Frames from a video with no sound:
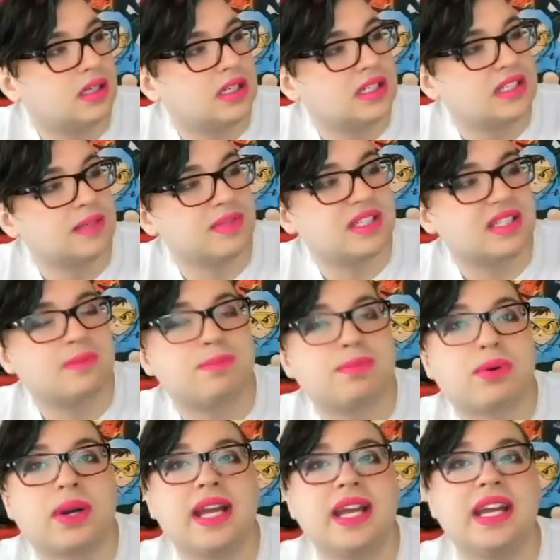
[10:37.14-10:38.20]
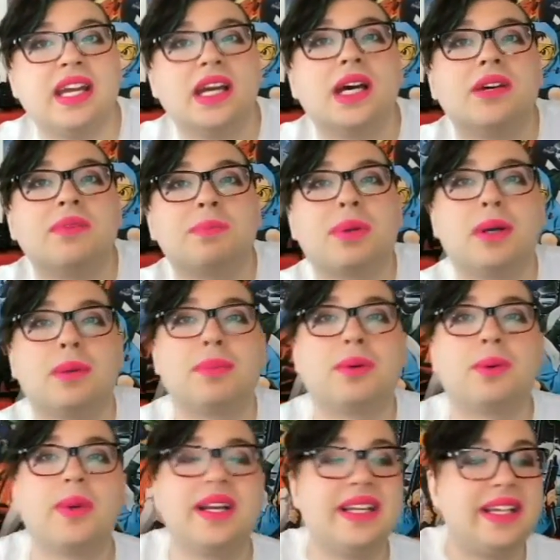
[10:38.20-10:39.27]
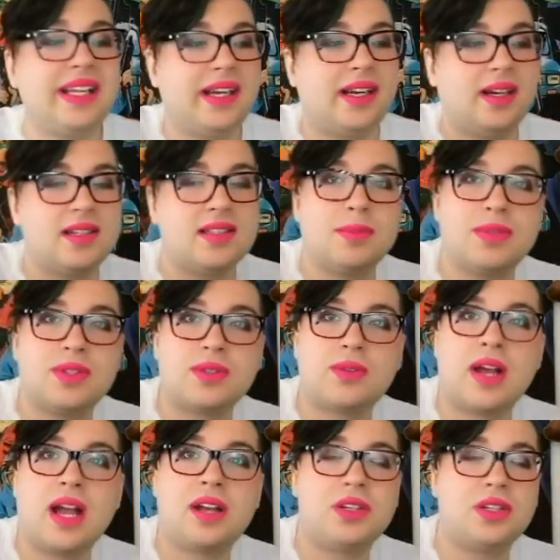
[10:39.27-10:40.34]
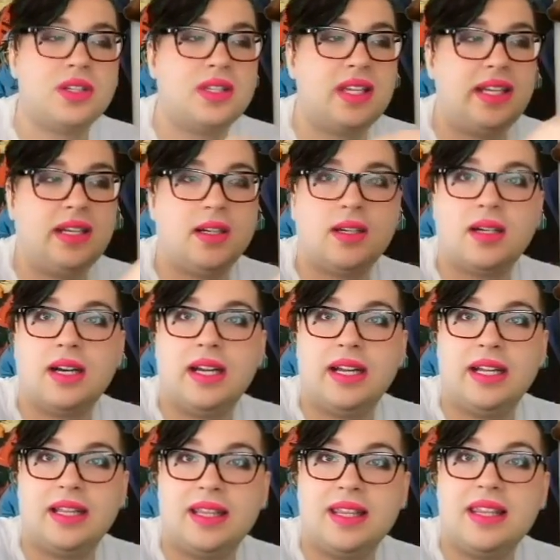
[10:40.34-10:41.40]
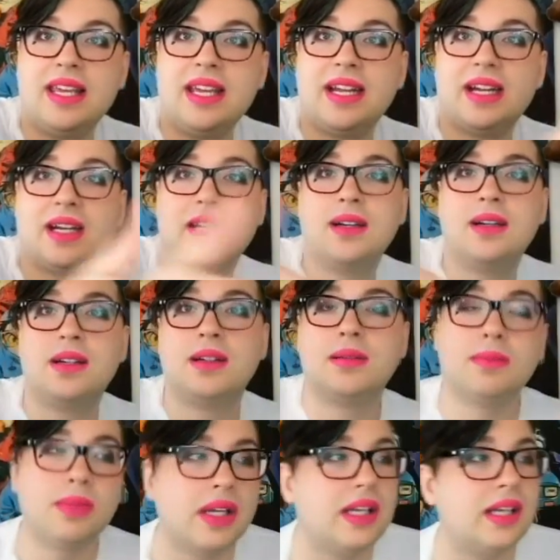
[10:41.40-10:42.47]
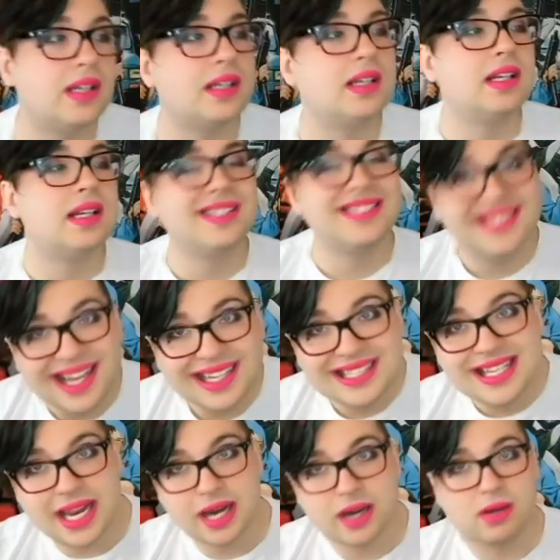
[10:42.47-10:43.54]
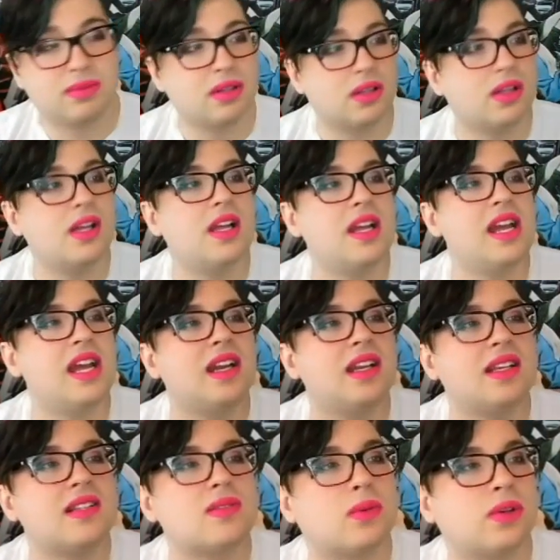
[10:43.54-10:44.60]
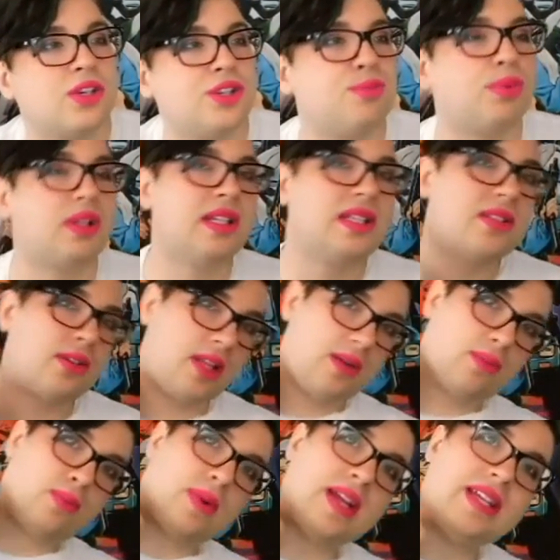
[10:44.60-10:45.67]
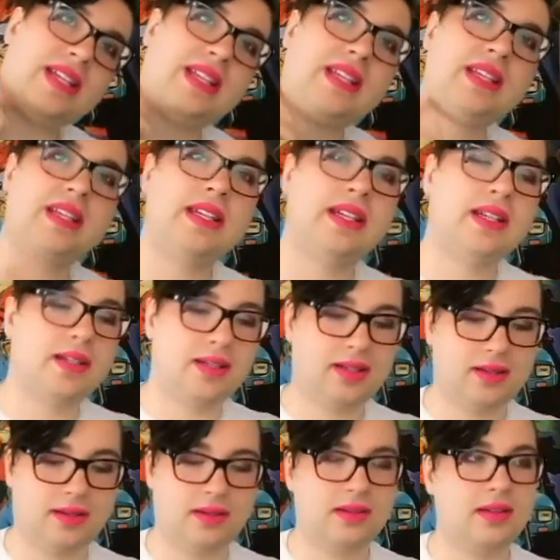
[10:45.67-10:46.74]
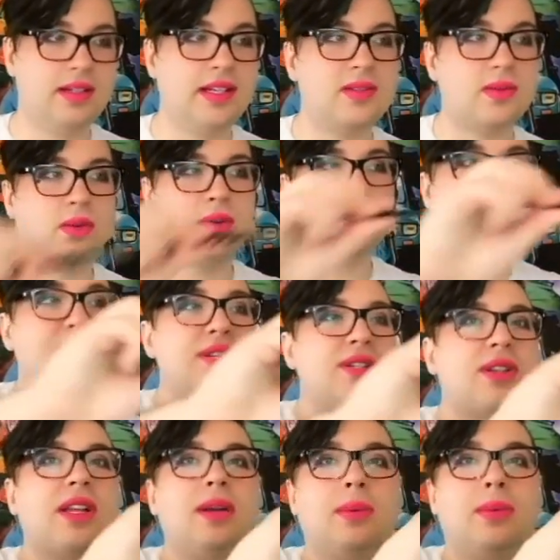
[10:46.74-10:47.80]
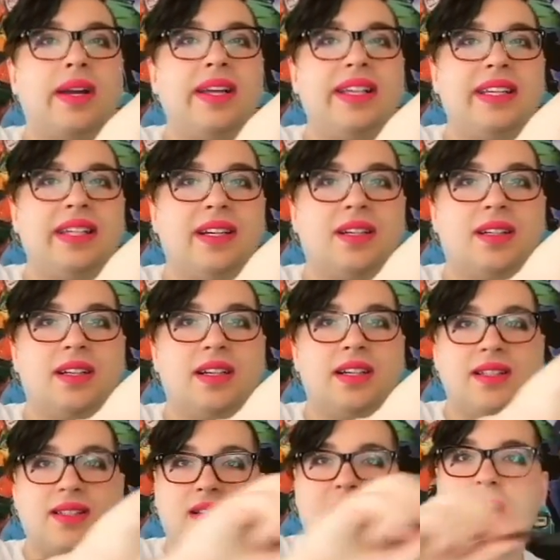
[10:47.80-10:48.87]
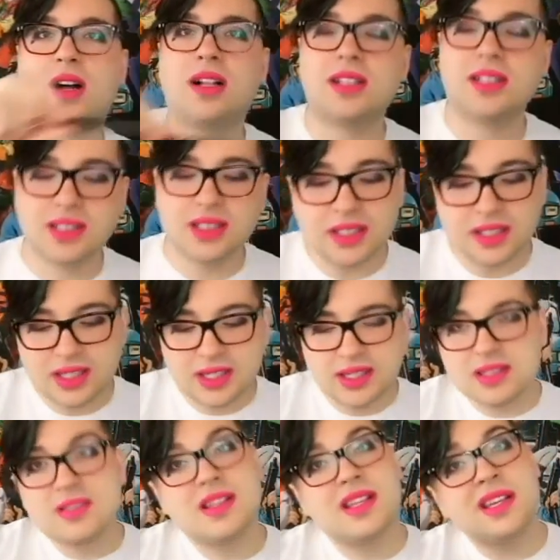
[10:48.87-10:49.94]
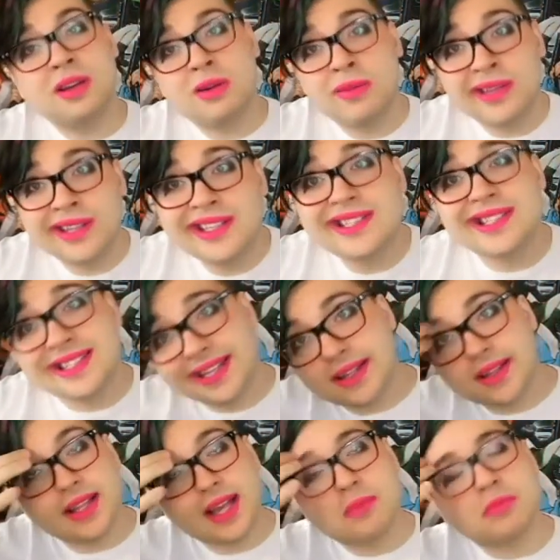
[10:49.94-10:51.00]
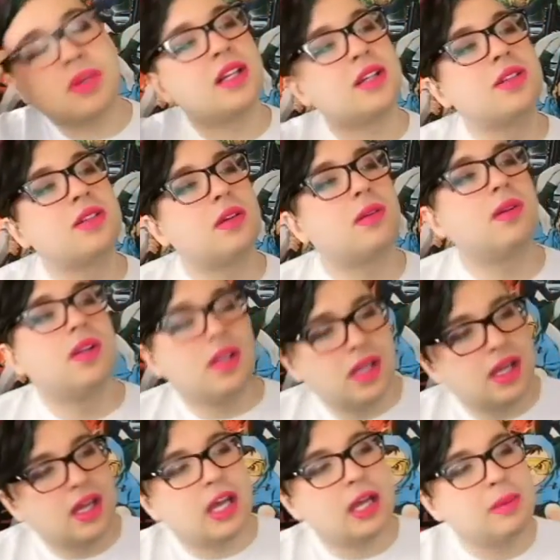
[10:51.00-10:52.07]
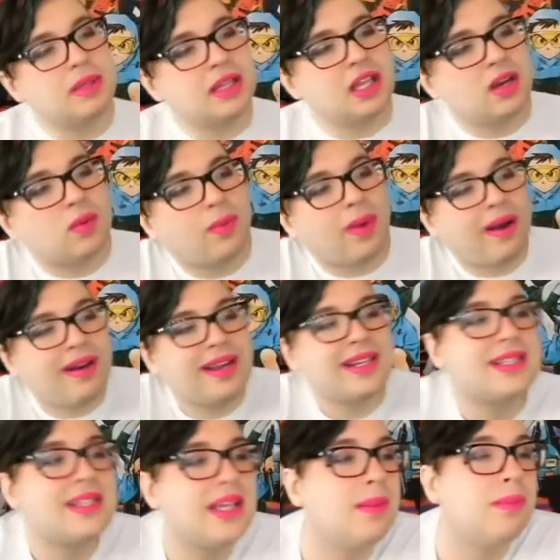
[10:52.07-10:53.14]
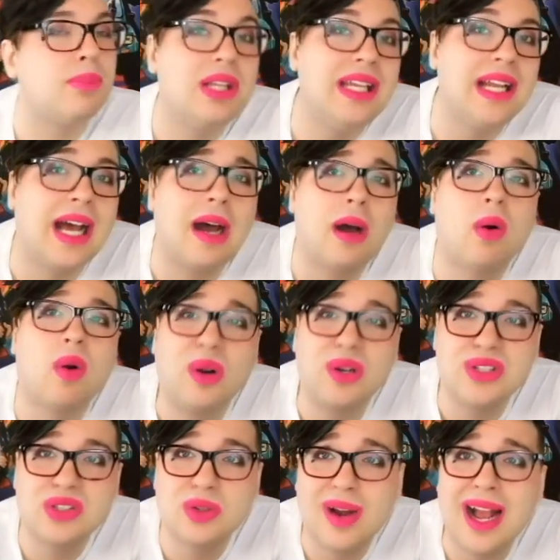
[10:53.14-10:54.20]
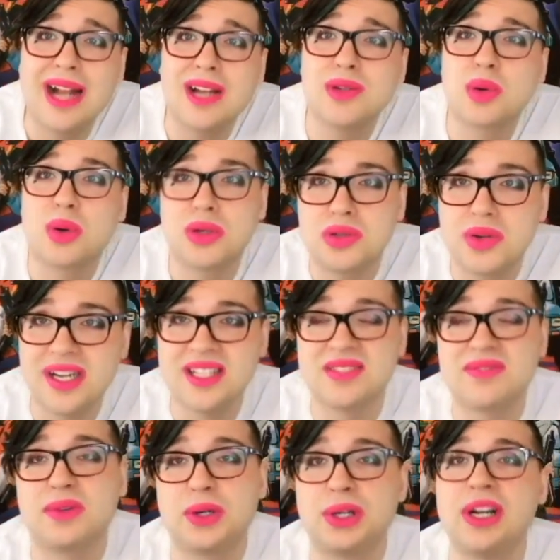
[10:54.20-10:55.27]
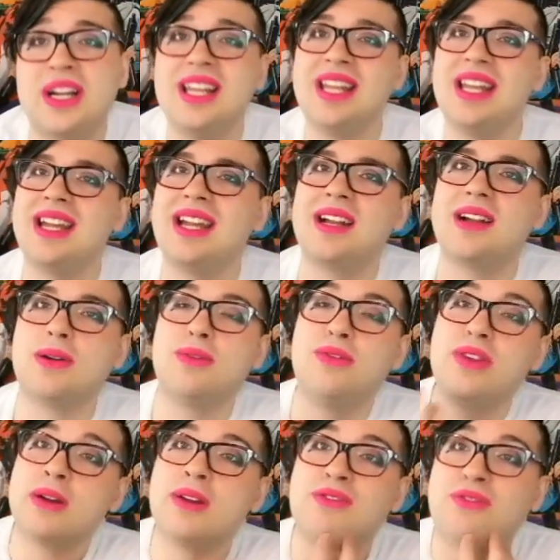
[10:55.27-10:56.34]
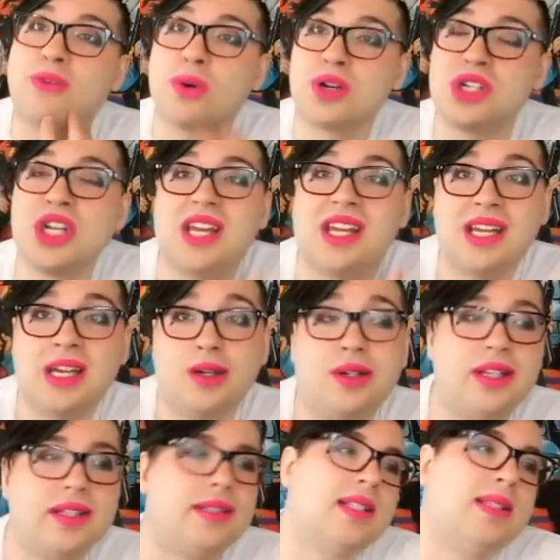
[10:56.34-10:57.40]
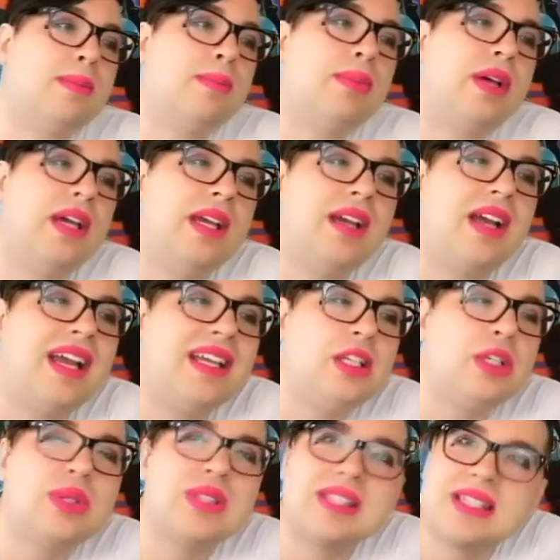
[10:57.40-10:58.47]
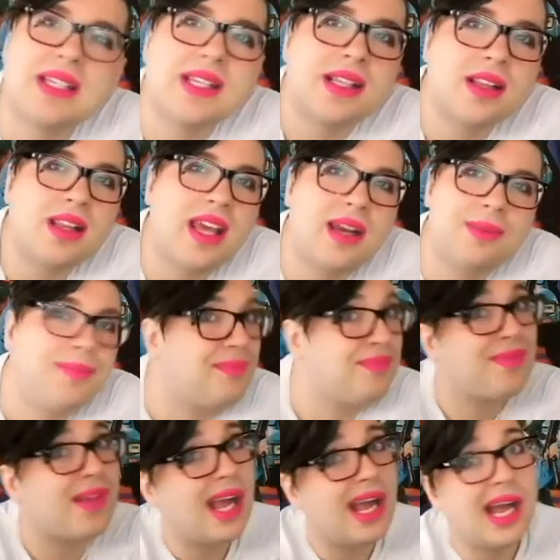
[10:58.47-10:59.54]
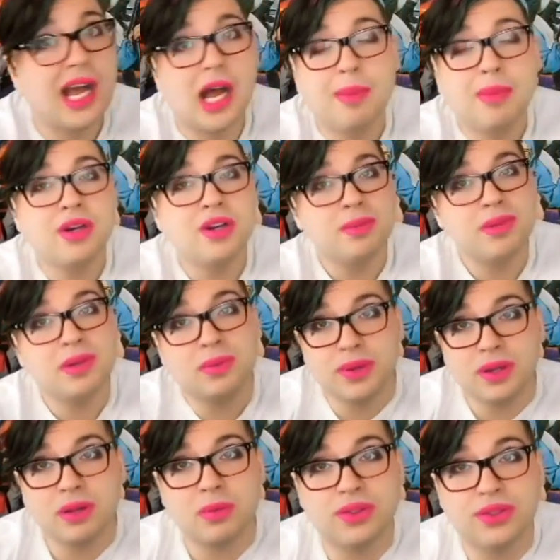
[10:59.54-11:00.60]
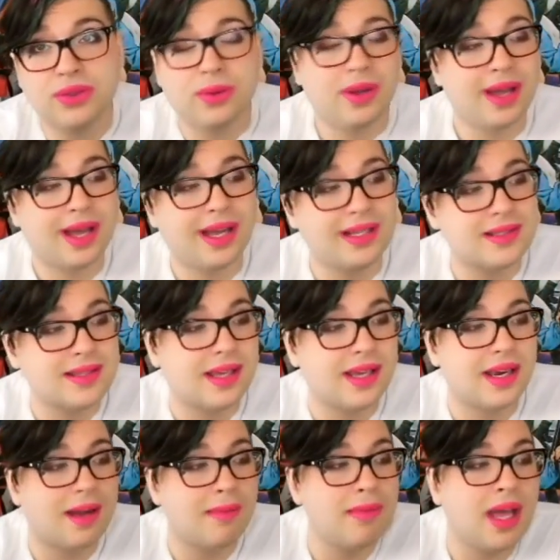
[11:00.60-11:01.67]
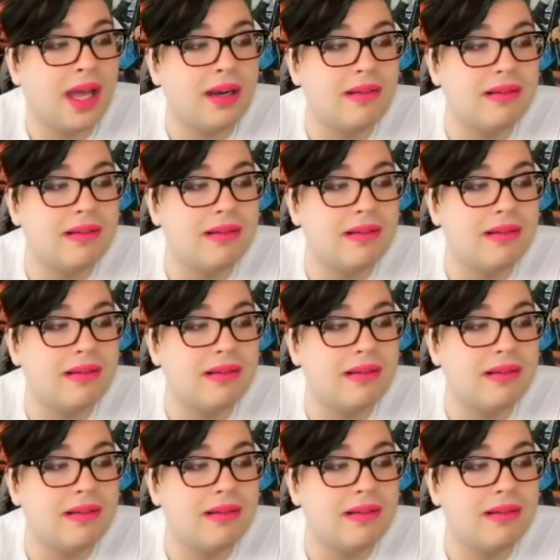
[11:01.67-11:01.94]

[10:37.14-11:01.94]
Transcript: some spray of purple right here and some scratches here and there. But it's not terrible. And his orange bleeds are like right here. His orange bleeds are like right here in his collar. So like, you don't really see it that much. So, I mean, like, where it did bleed out or scratch or transfer are very fortunate areas. But you still, like, I'm gonna be real with you guys. Like, I'm not